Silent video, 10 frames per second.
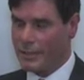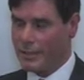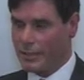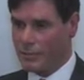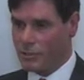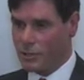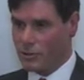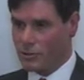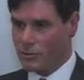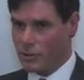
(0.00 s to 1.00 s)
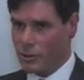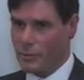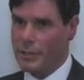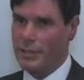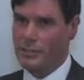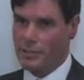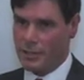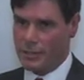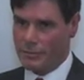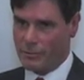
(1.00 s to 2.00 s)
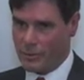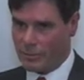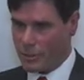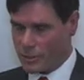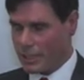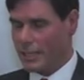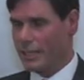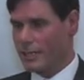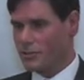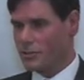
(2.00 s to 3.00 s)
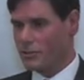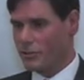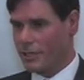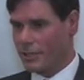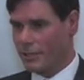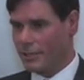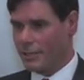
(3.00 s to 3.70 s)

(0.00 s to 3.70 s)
The results of the European study for prostate cancer screening,